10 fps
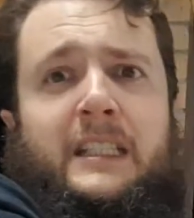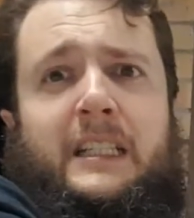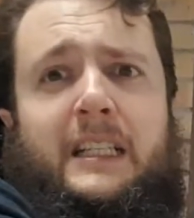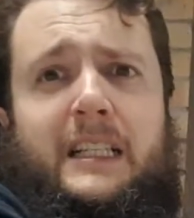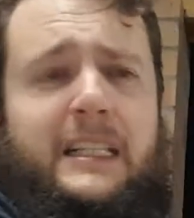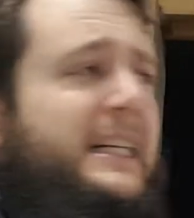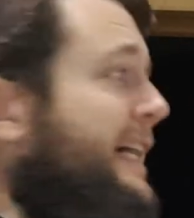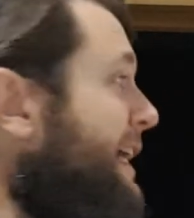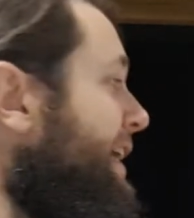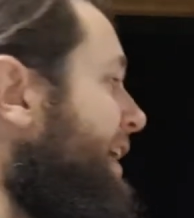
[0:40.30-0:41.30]

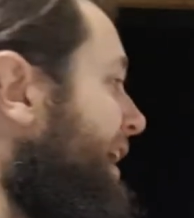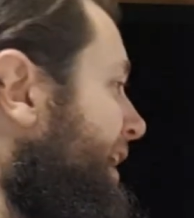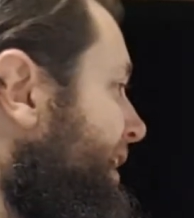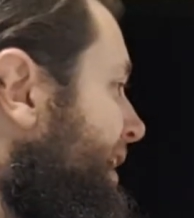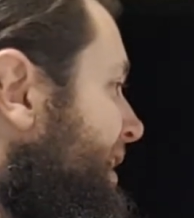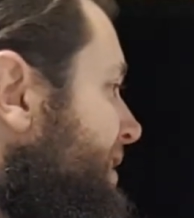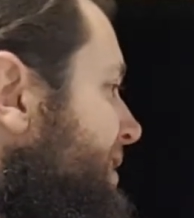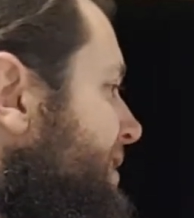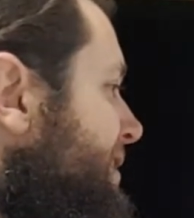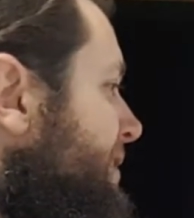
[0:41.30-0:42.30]

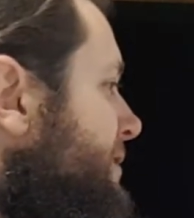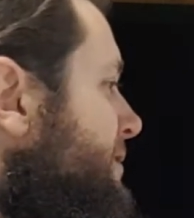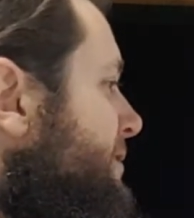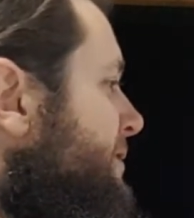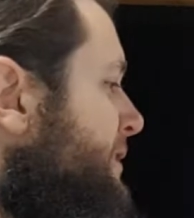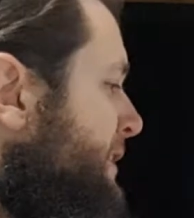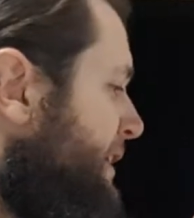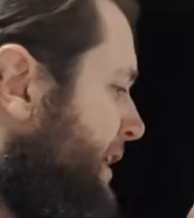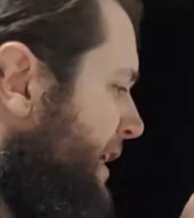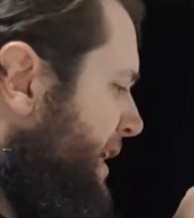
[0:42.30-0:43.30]
AAS,
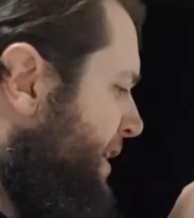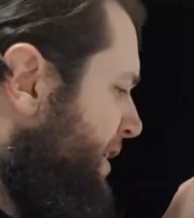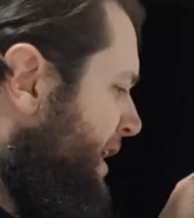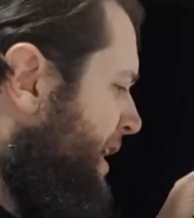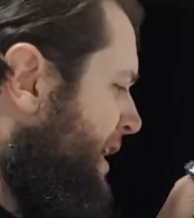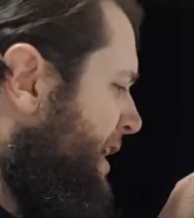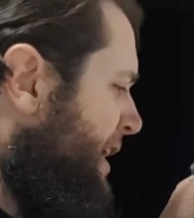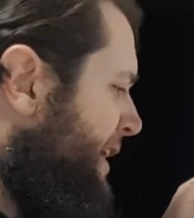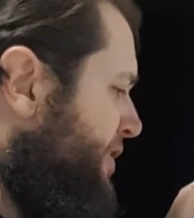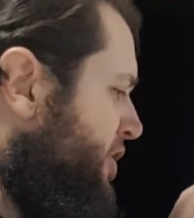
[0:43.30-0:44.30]
and
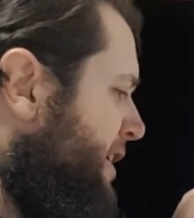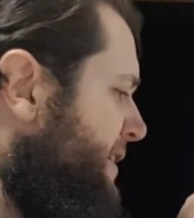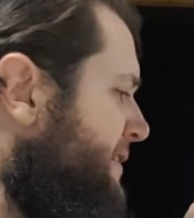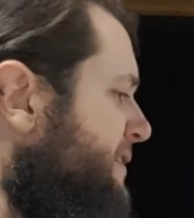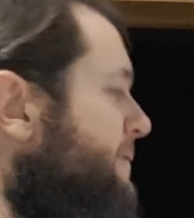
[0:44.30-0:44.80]
RHS.